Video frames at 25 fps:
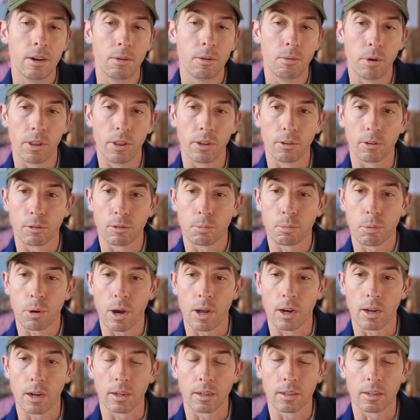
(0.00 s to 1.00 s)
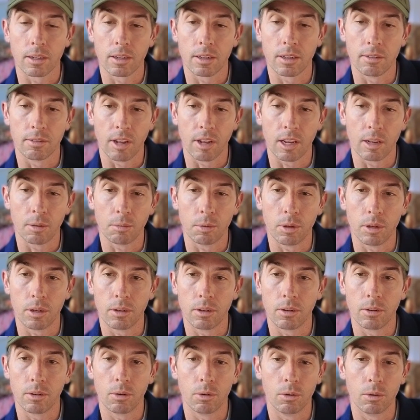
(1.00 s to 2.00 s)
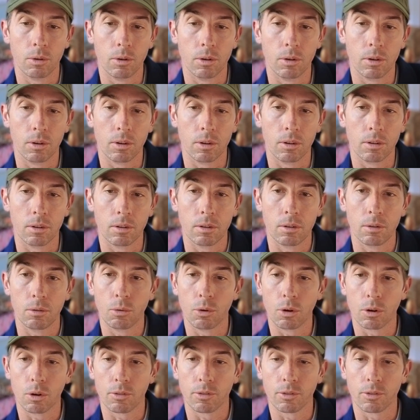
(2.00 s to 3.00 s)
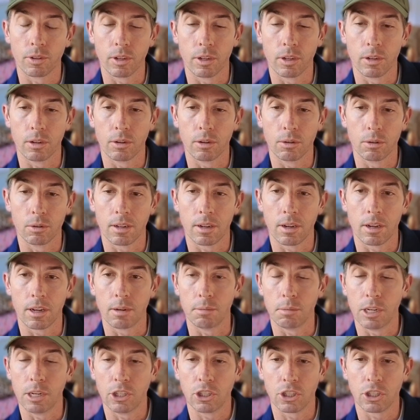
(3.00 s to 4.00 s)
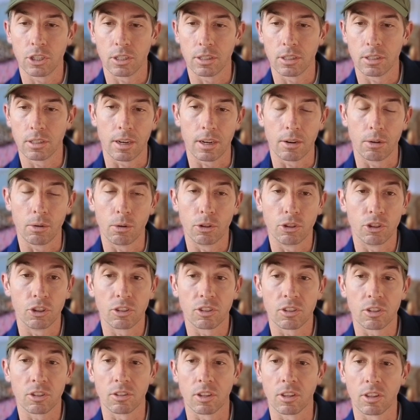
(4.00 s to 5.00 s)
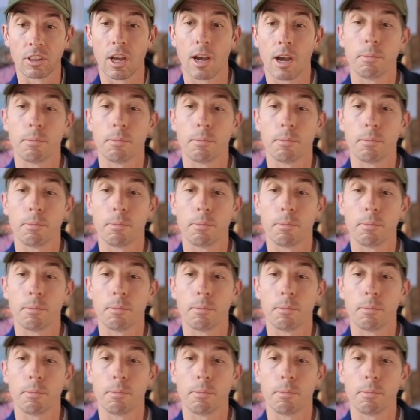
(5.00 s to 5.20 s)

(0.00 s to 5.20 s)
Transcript: whether it's product development or workflow automation or just as a thought